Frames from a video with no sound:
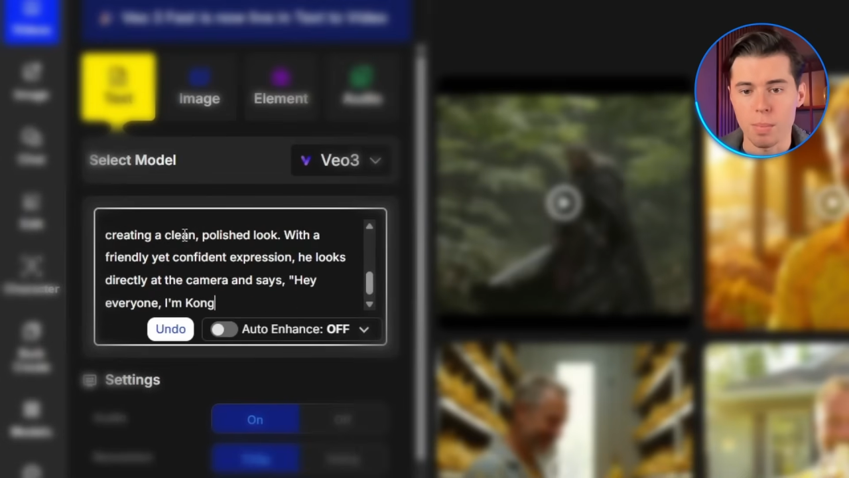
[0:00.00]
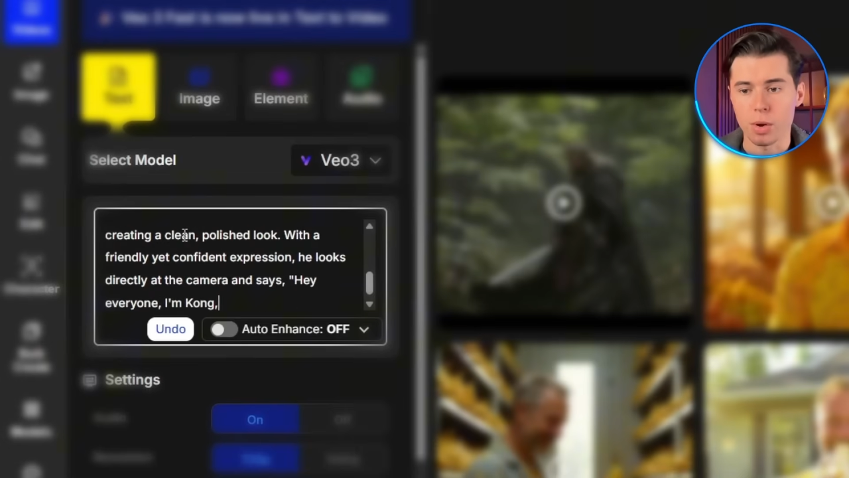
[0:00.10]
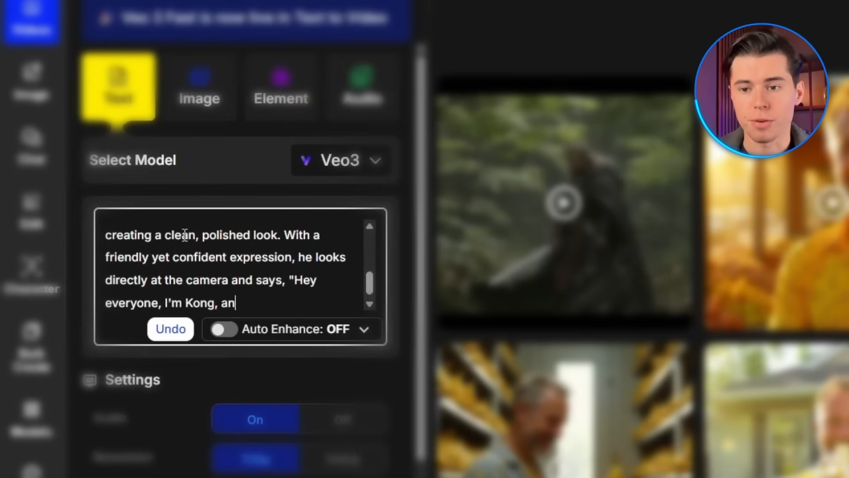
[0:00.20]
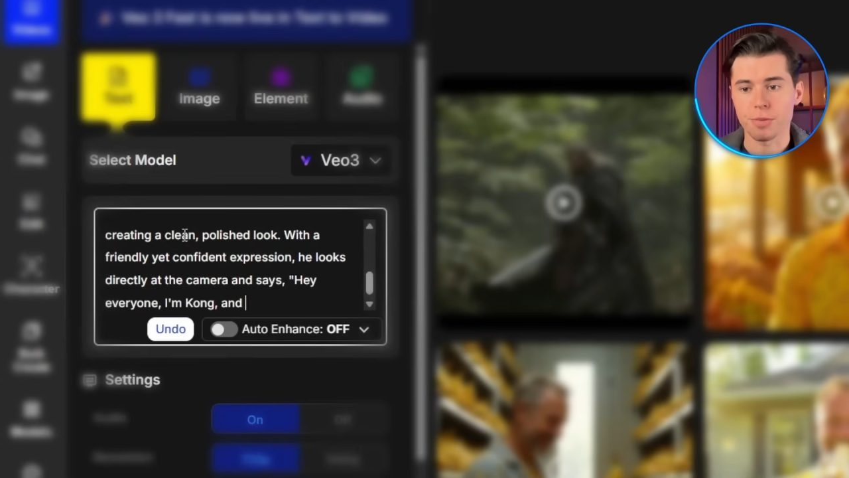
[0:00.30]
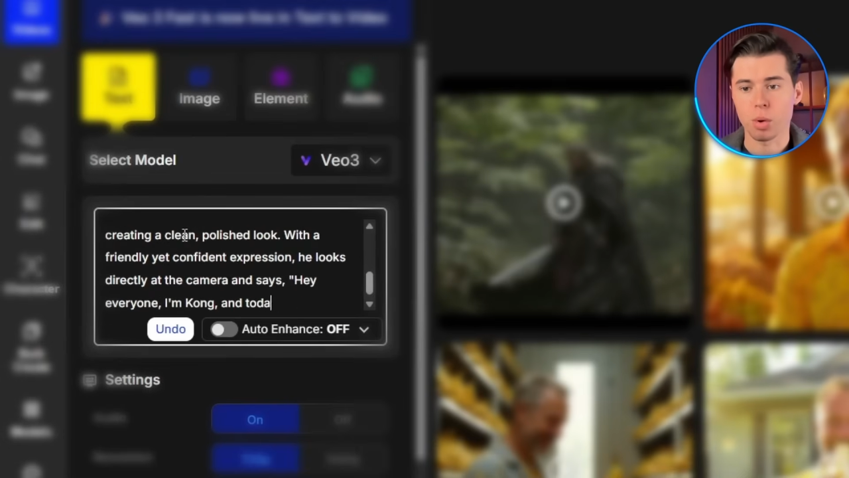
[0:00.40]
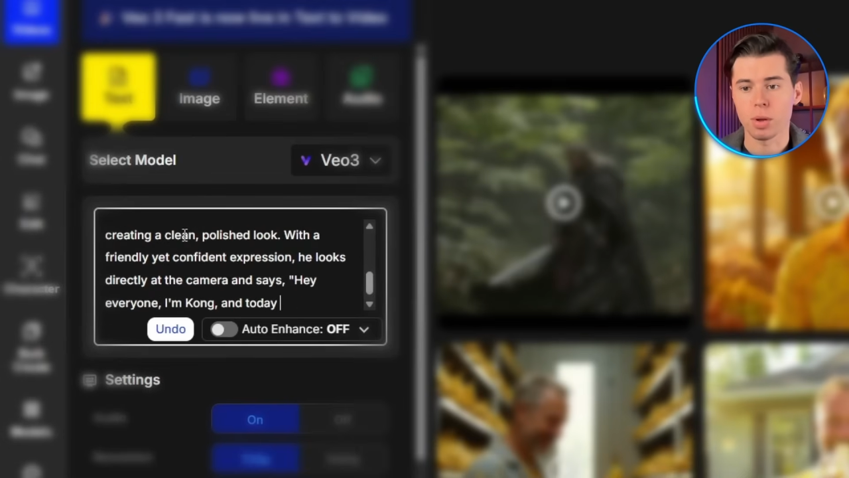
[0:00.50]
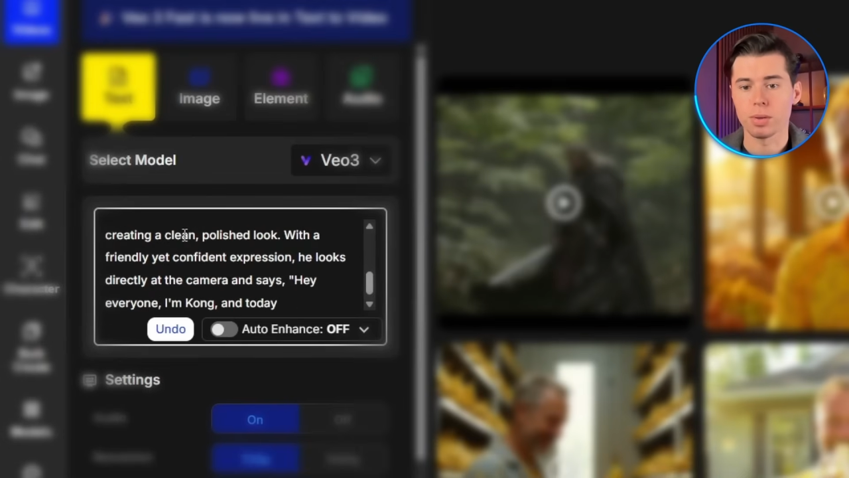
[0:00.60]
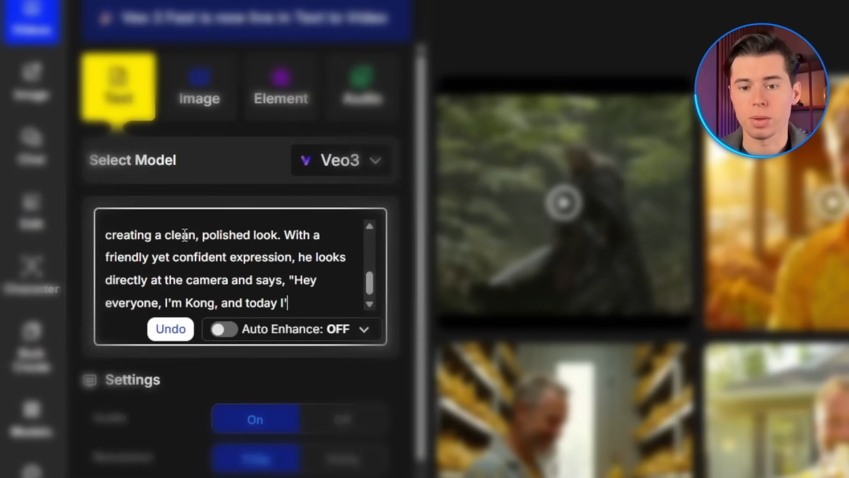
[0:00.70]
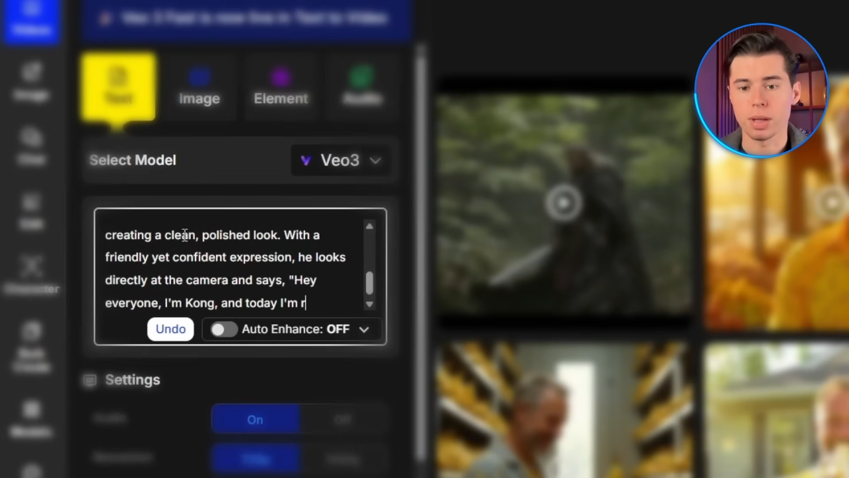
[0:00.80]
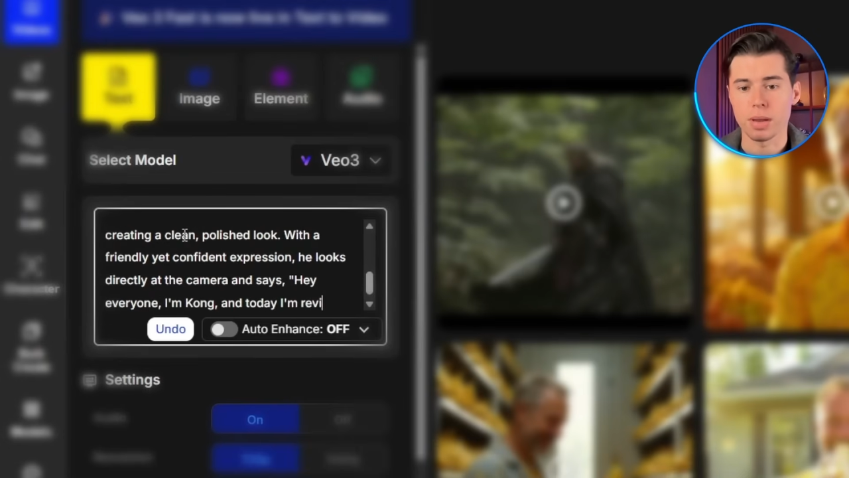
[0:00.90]
I'm
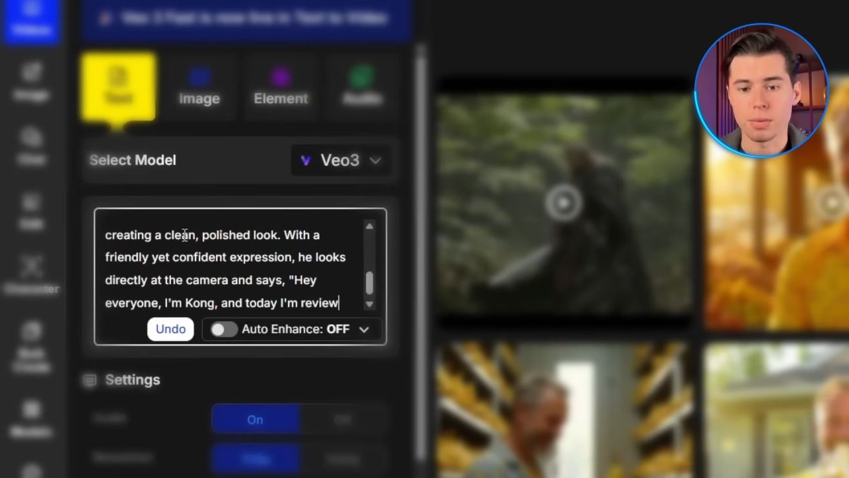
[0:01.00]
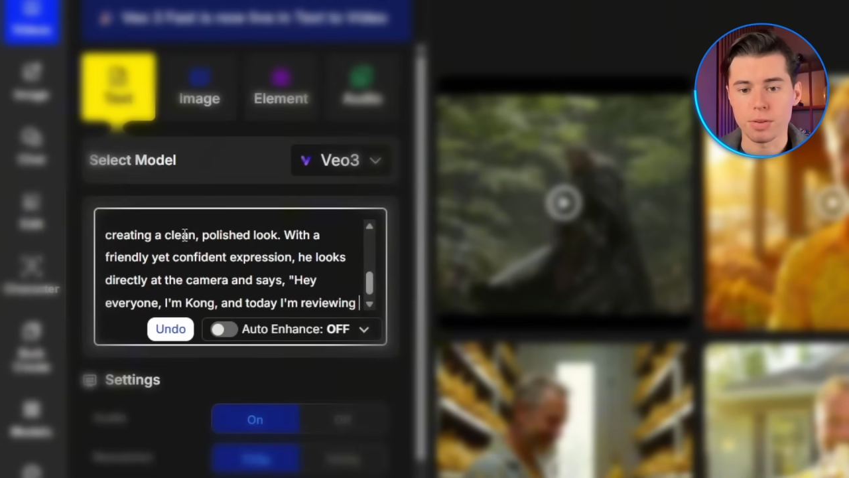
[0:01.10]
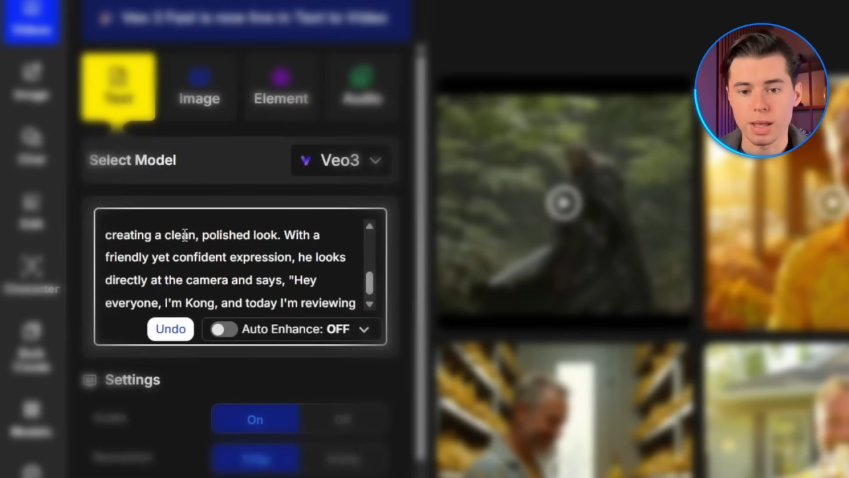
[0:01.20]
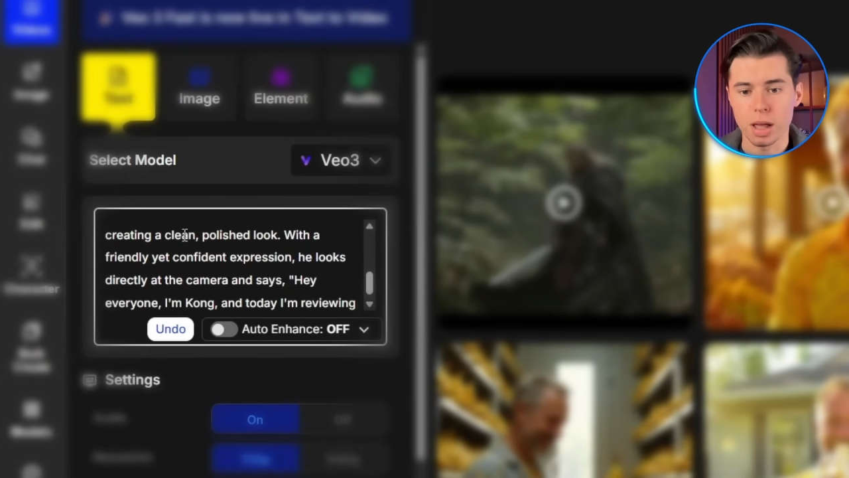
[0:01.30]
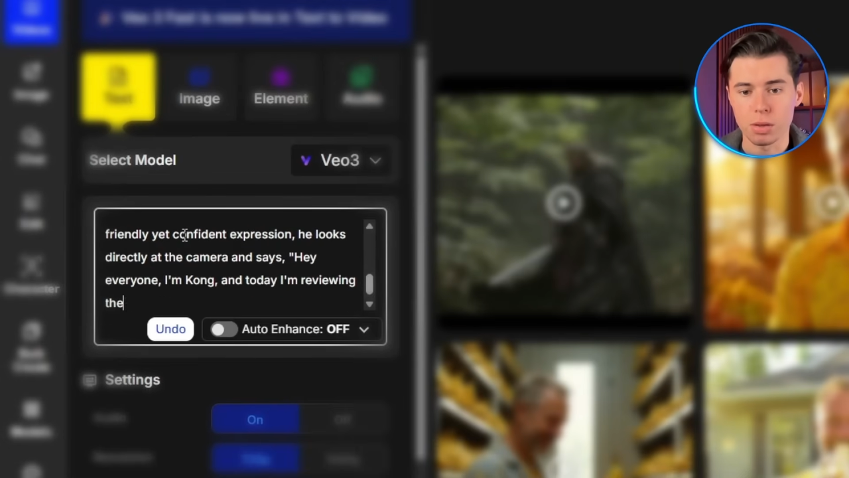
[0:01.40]
reviewing the latest A